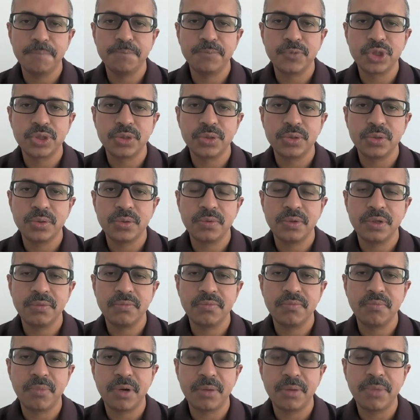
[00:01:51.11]
So
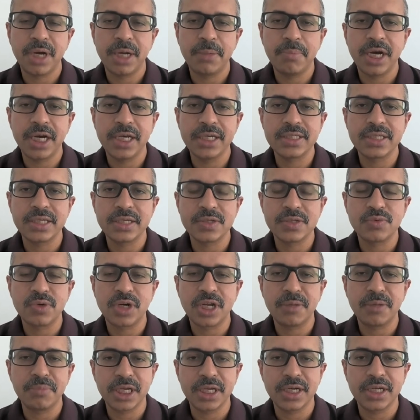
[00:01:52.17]
by biases, what
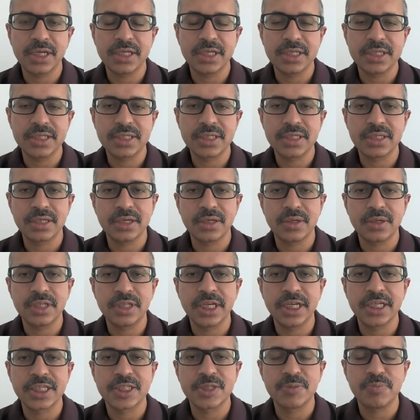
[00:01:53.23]
I mean is,
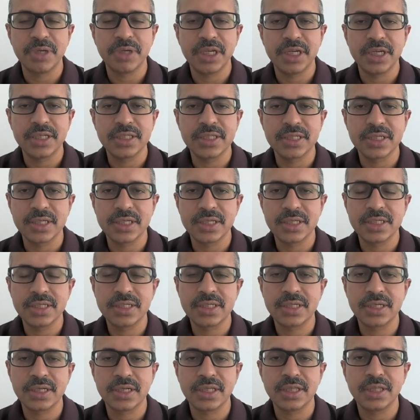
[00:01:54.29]
their
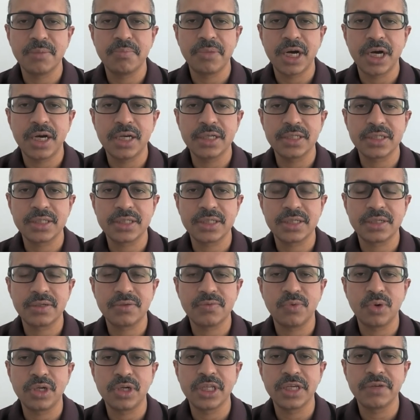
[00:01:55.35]
experiences in the past,
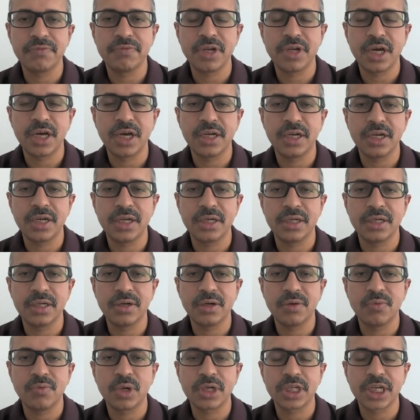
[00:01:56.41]
what they've done,
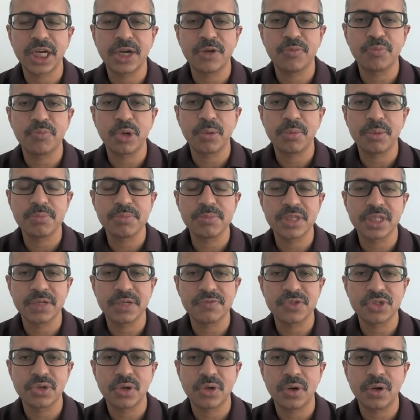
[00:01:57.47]
what kind of problems
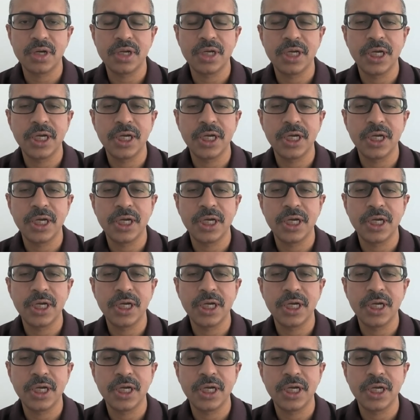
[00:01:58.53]
they've solved,